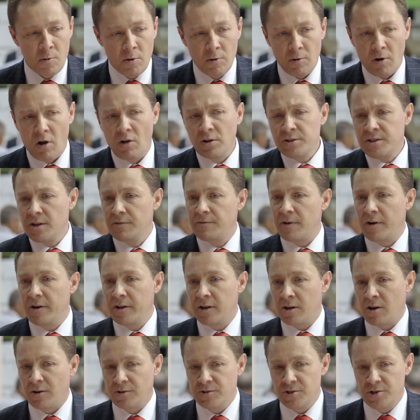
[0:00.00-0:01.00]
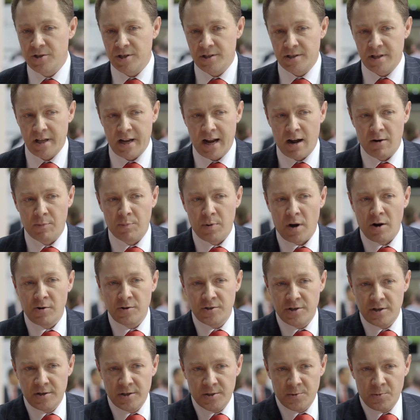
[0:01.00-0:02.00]
We were also very conscious that our
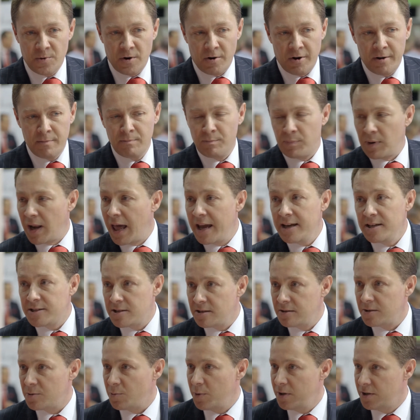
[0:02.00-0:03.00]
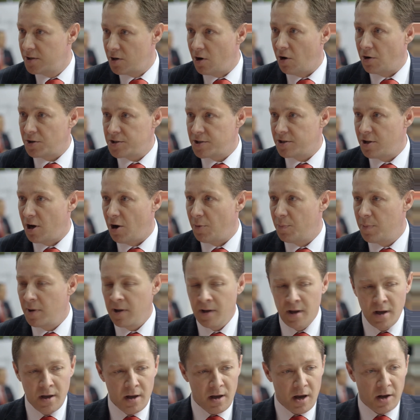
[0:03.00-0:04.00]
brochures were emblazoned with Doorstop,
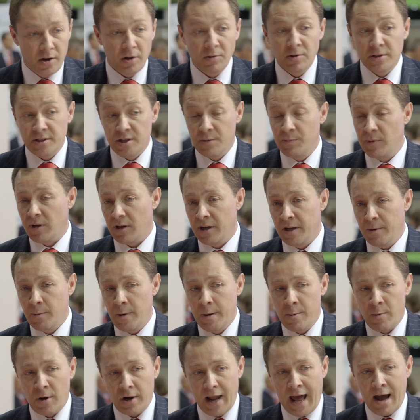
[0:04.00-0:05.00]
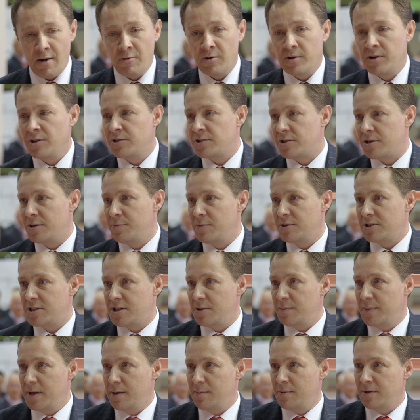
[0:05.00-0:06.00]
and ultimately we want our customers
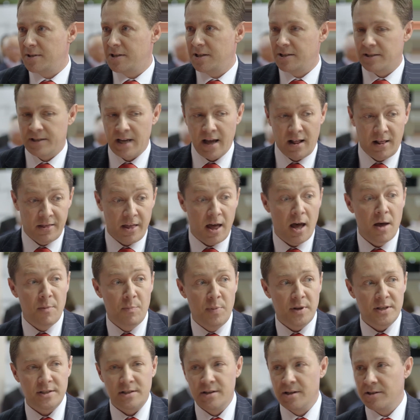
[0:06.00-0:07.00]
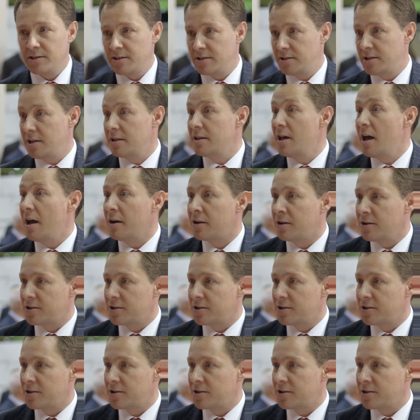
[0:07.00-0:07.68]
to be able to sell their business to their